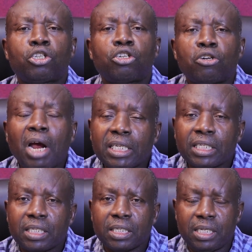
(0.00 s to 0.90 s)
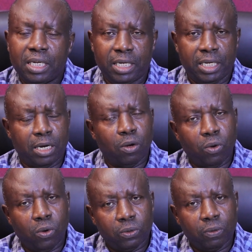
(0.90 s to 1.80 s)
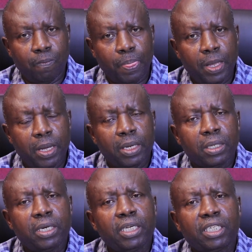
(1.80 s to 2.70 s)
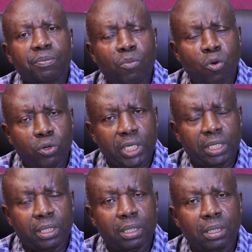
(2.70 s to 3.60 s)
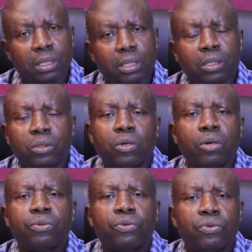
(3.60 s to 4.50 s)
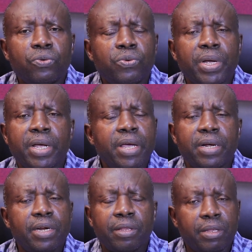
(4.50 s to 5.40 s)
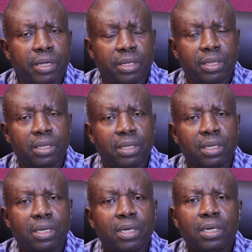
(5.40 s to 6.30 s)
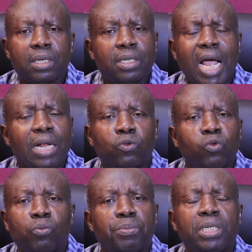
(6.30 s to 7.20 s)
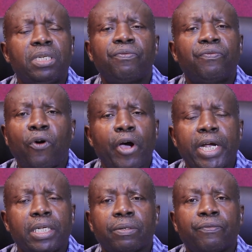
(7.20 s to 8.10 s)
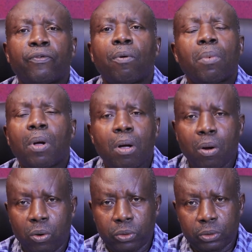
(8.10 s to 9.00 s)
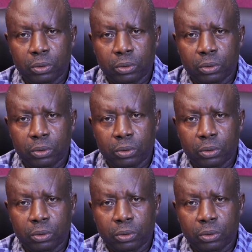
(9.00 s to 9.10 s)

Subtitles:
trust in the Lord. This morning, don't do anything that will be devoid from God.